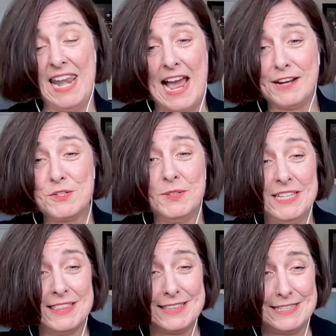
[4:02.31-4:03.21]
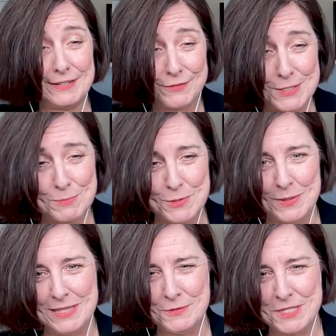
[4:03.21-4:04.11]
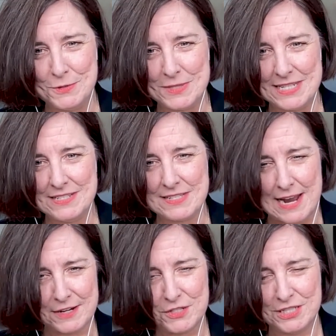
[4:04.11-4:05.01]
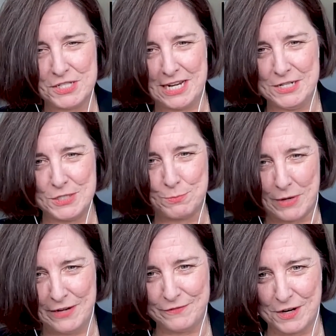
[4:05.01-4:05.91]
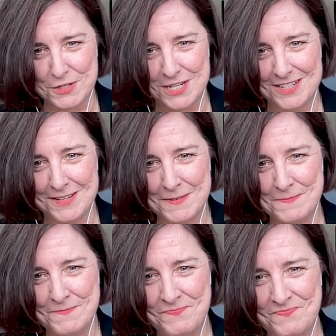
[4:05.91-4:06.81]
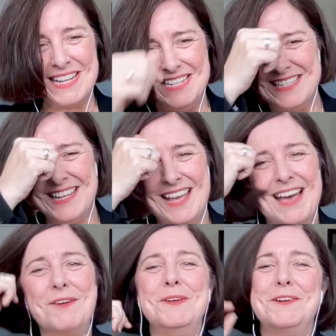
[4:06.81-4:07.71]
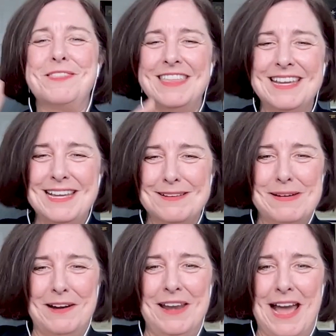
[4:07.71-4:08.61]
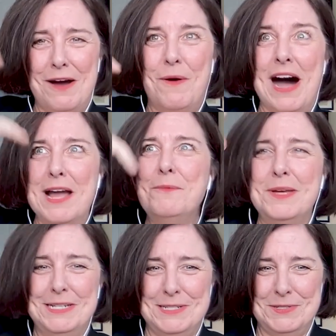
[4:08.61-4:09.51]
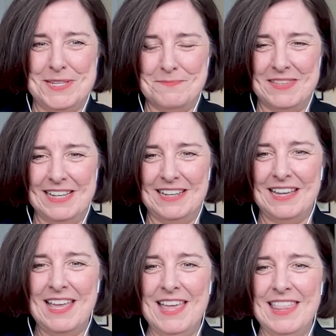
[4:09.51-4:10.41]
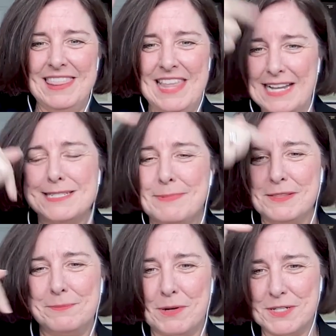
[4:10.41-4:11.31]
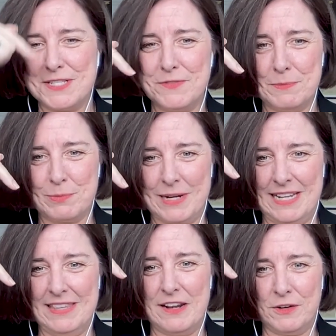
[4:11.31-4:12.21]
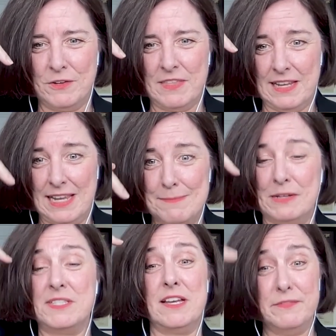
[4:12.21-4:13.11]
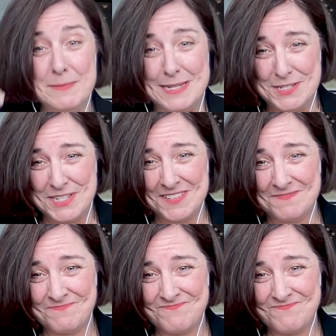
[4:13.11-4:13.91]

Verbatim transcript: And actually, the difference between those two things actually changes brain function. Because when you're thinking about how I want to do something, that's about the parts of the brain that are thinking about self-image.